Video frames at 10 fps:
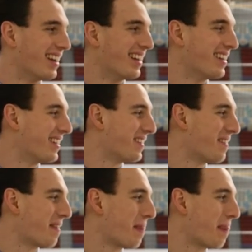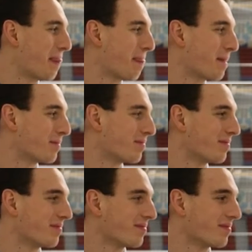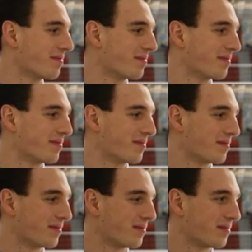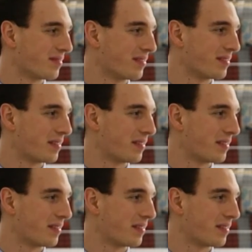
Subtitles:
(not speaking)